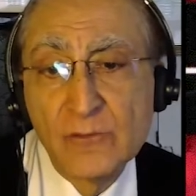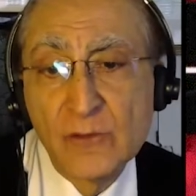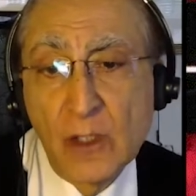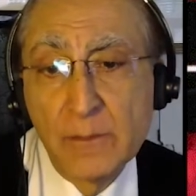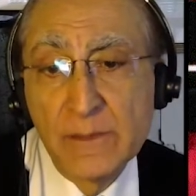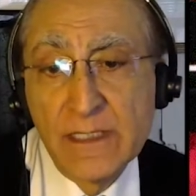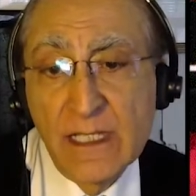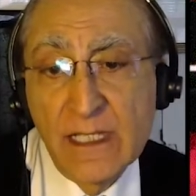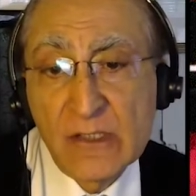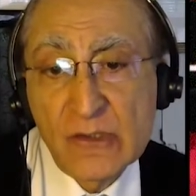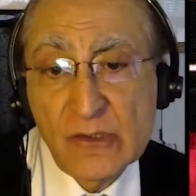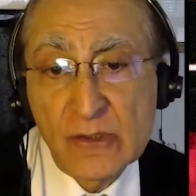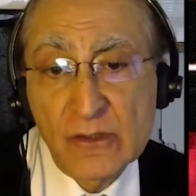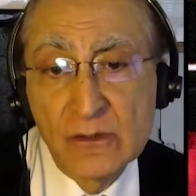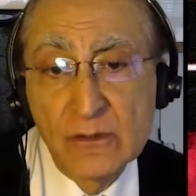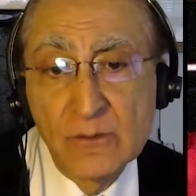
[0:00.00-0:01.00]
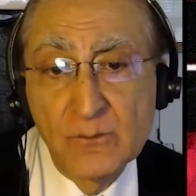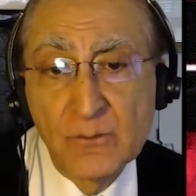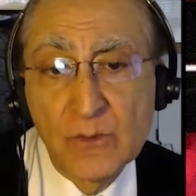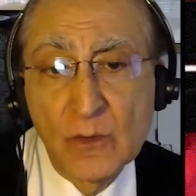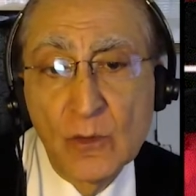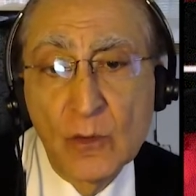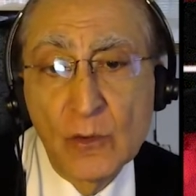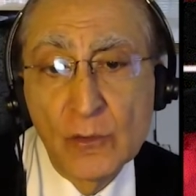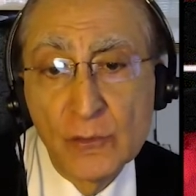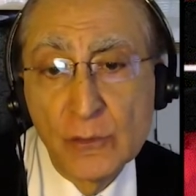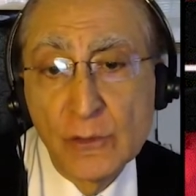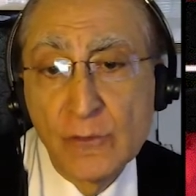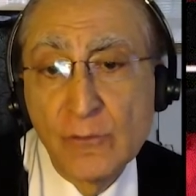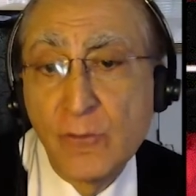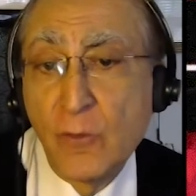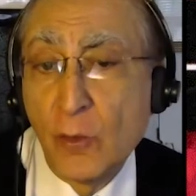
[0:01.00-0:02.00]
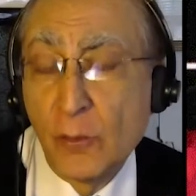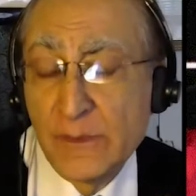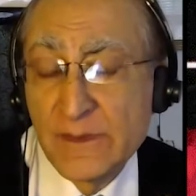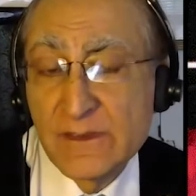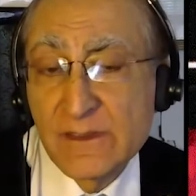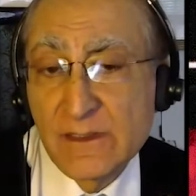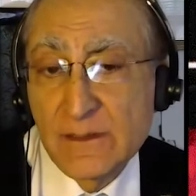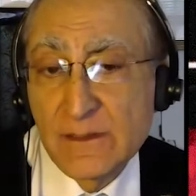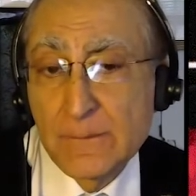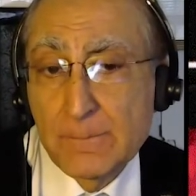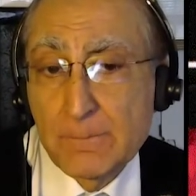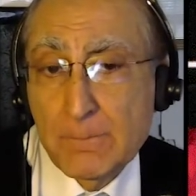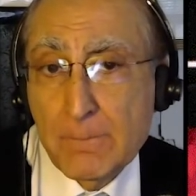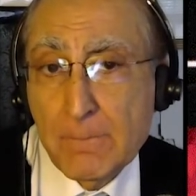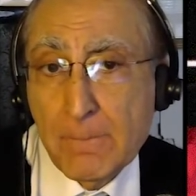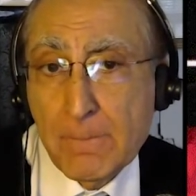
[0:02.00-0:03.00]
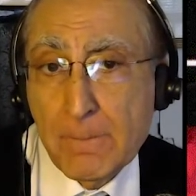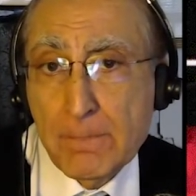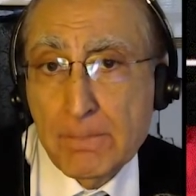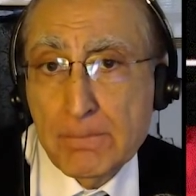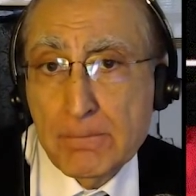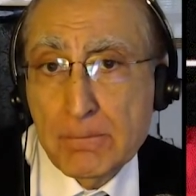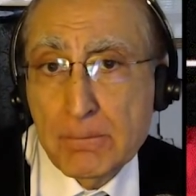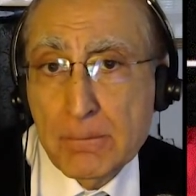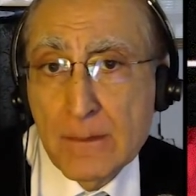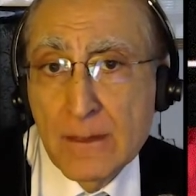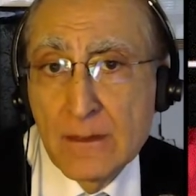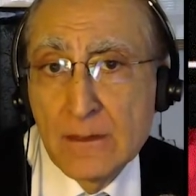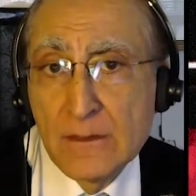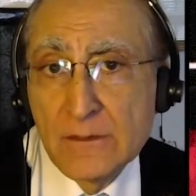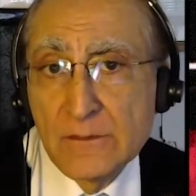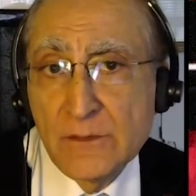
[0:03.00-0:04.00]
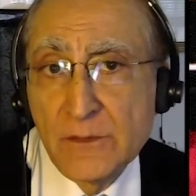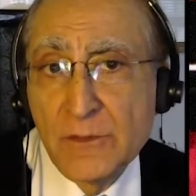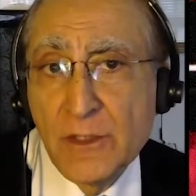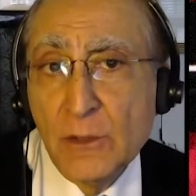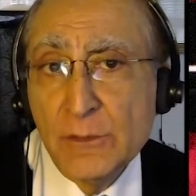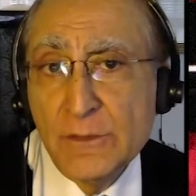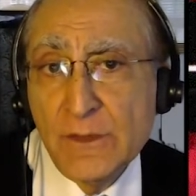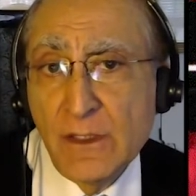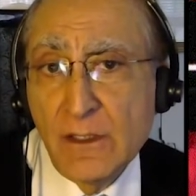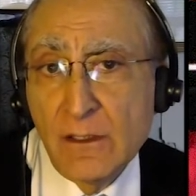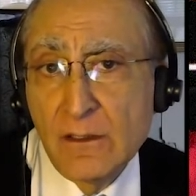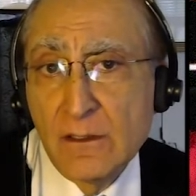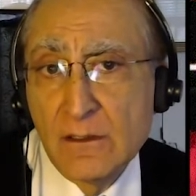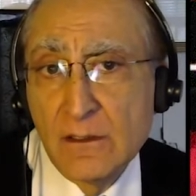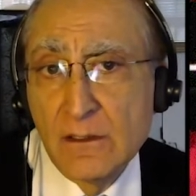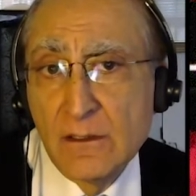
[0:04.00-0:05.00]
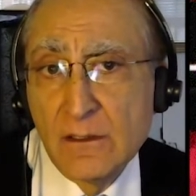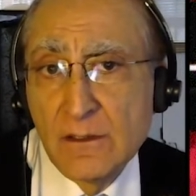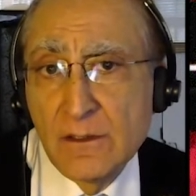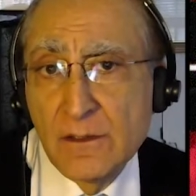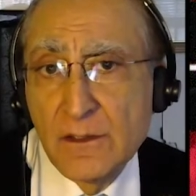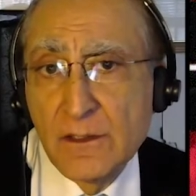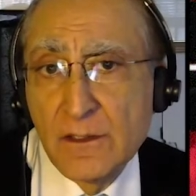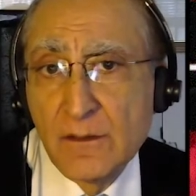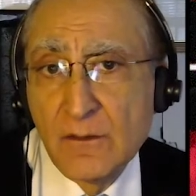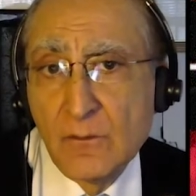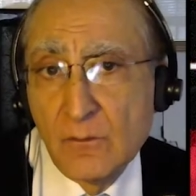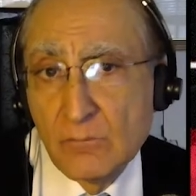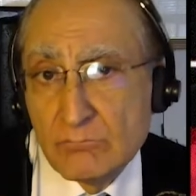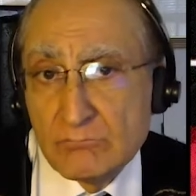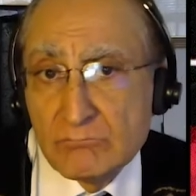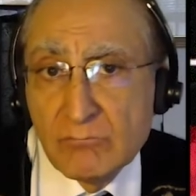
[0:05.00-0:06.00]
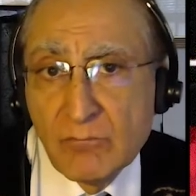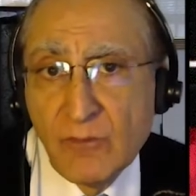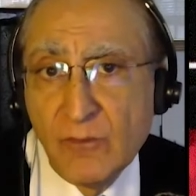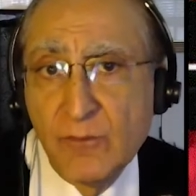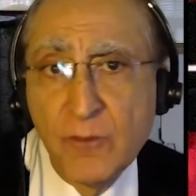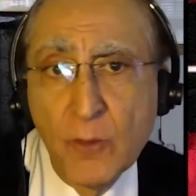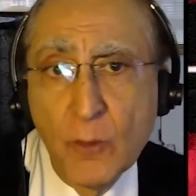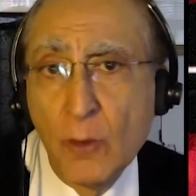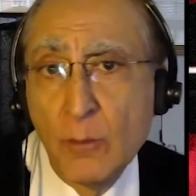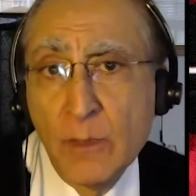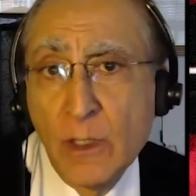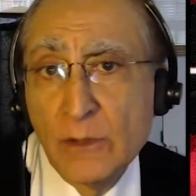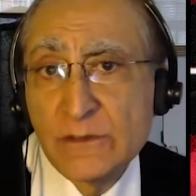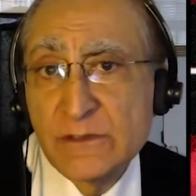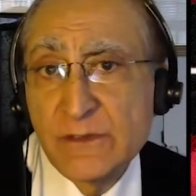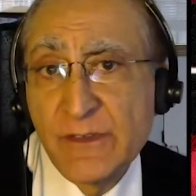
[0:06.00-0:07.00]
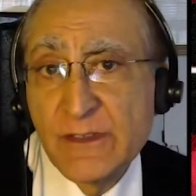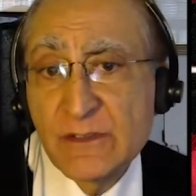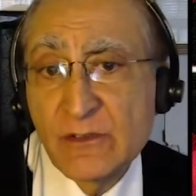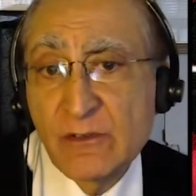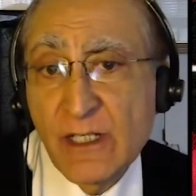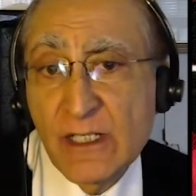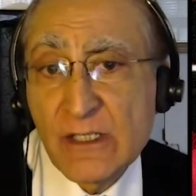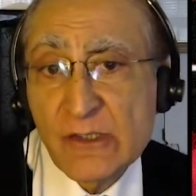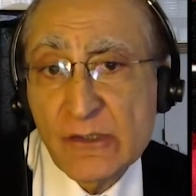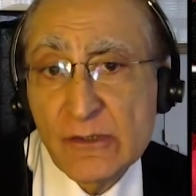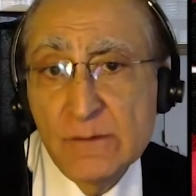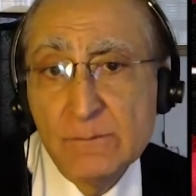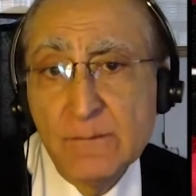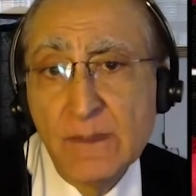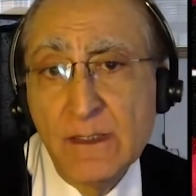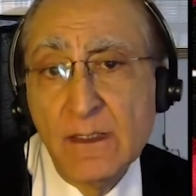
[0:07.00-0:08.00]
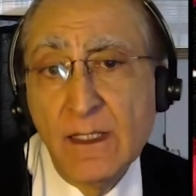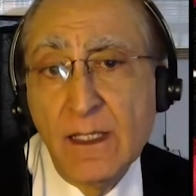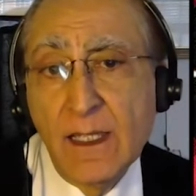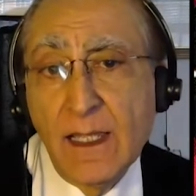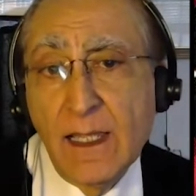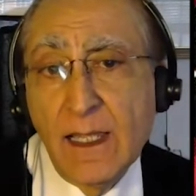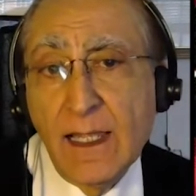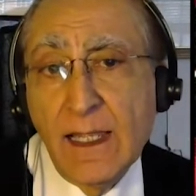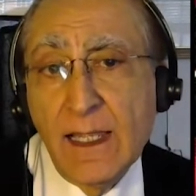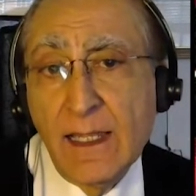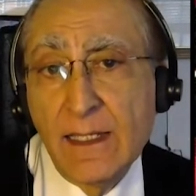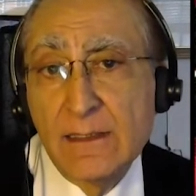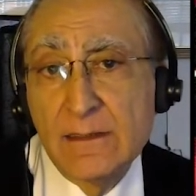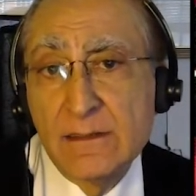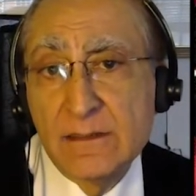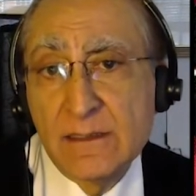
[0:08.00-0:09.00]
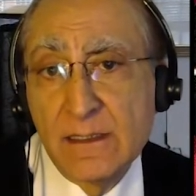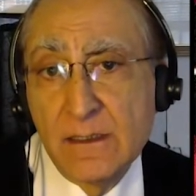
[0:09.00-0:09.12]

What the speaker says: domination or uniformity. So those are 4 modes of integration, and